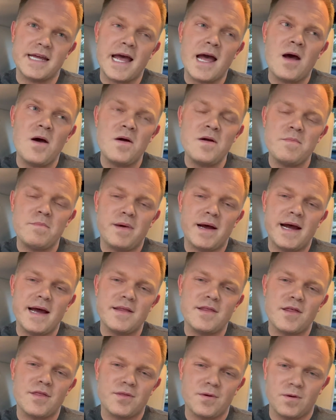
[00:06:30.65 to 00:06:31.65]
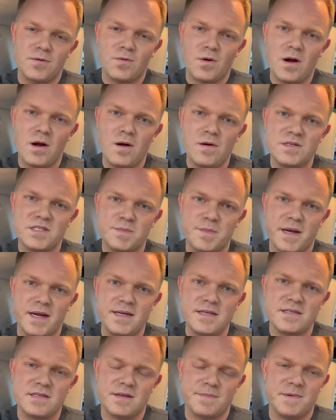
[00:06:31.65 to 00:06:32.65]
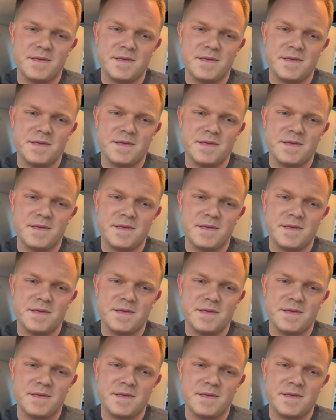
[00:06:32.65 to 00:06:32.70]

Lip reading: down by the third row space.